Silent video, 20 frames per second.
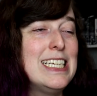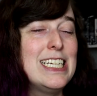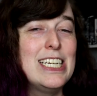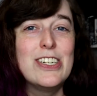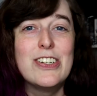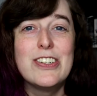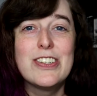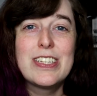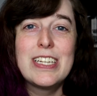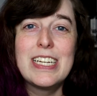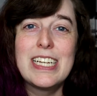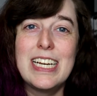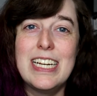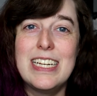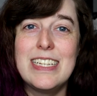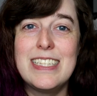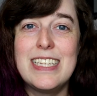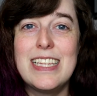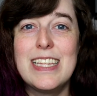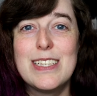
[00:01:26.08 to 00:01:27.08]
you're just going to kind
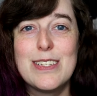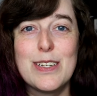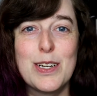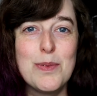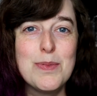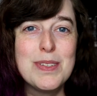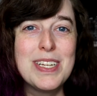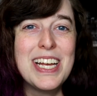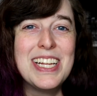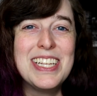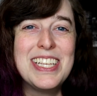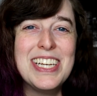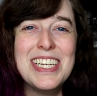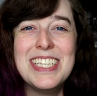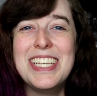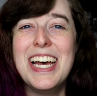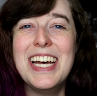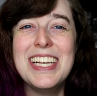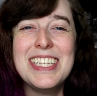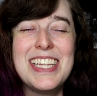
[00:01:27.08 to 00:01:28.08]
of see the
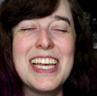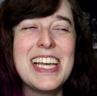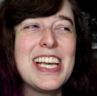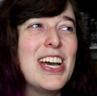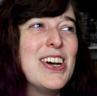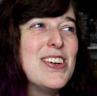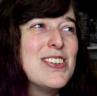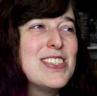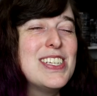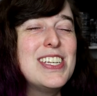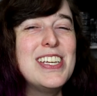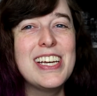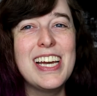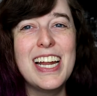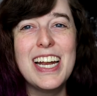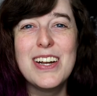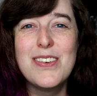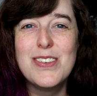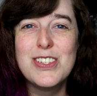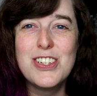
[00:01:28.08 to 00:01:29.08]
circumstances as they go. So you
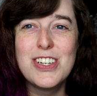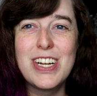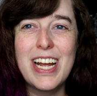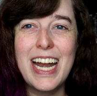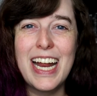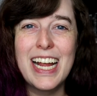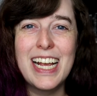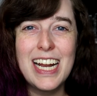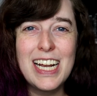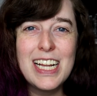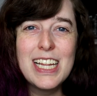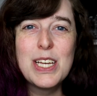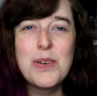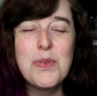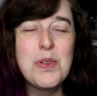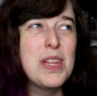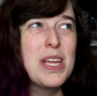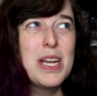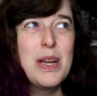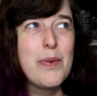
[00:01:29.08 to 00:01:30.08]
kind of know what you're getting, kind of like
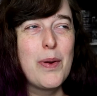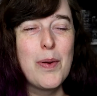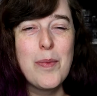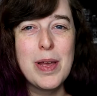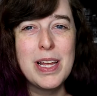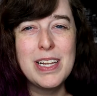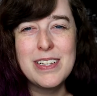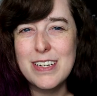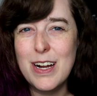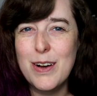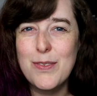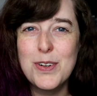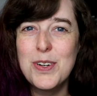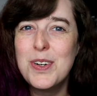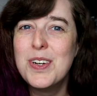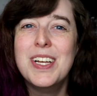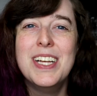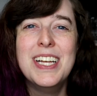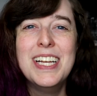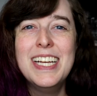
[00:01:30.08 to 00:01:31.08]
with any romance
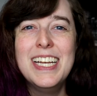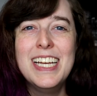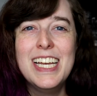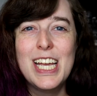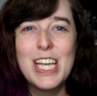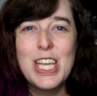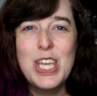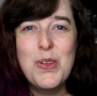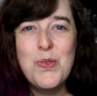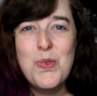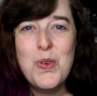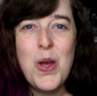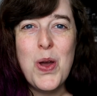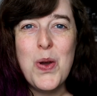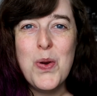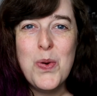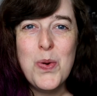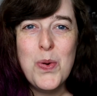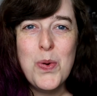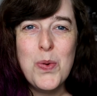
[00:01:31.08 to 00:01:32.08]
novel. You
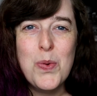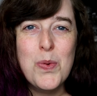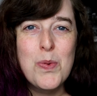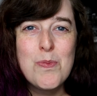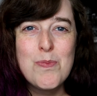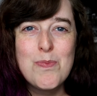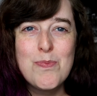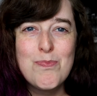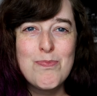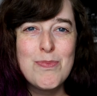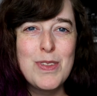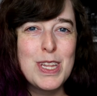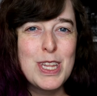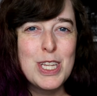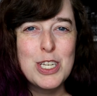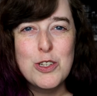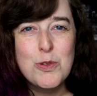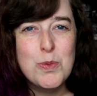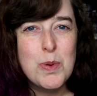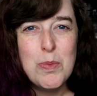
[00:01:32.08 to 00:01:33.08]
know that
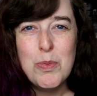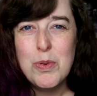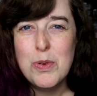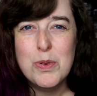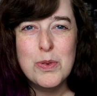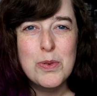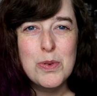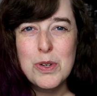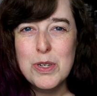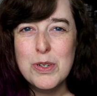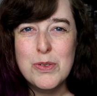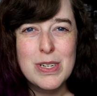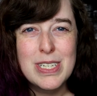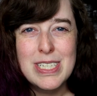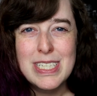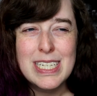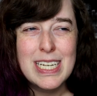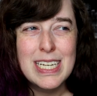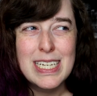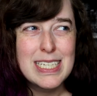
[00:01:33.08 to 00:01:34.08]
the two people are going
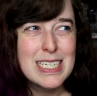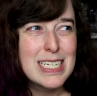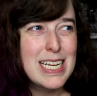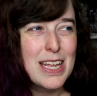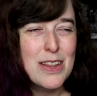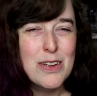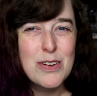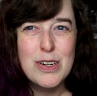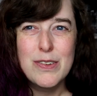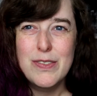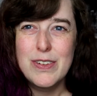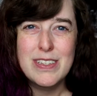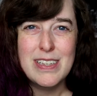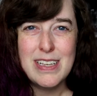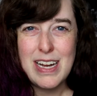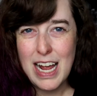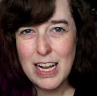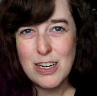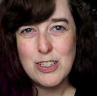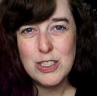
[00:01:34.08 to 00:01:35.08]
to get together if it's
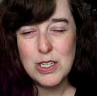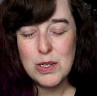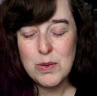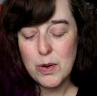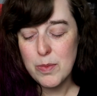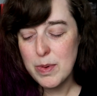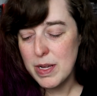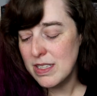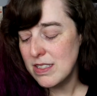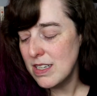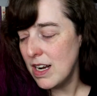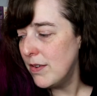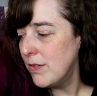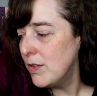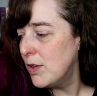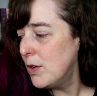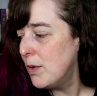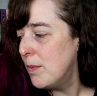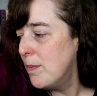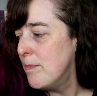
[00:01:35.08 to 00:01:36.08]
actually a romance
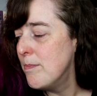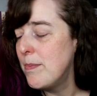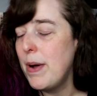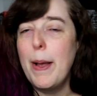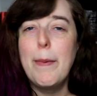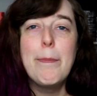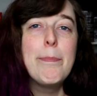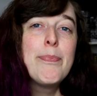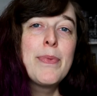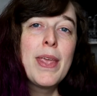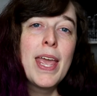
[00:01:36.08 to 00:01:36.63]
novel. But